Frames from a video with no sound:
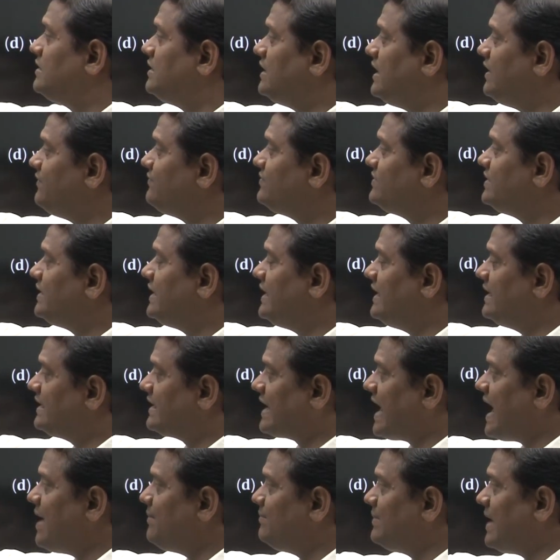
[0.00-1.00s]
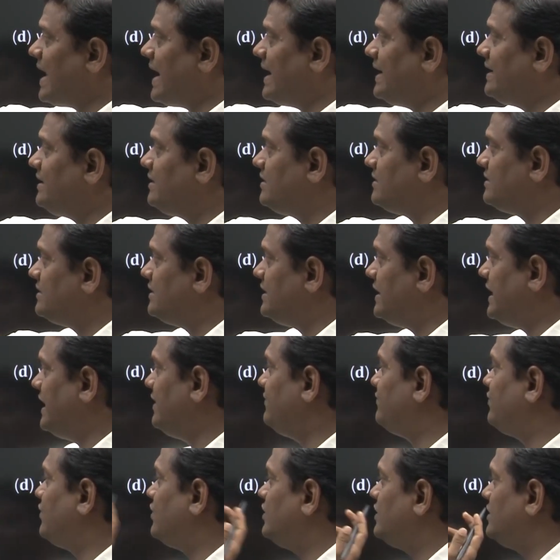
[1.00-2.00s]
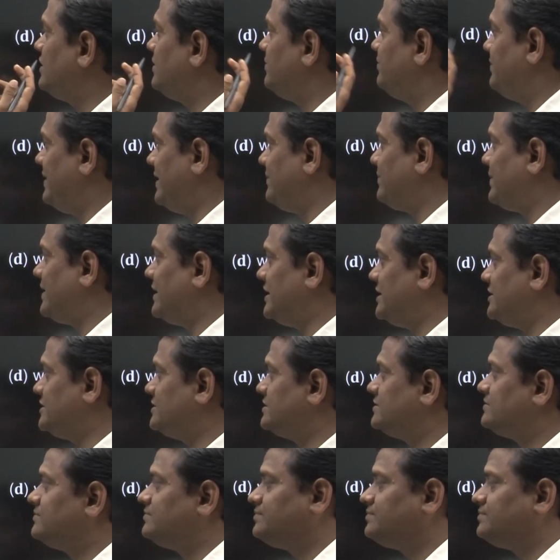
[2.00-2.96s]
If he came late, he would be punished.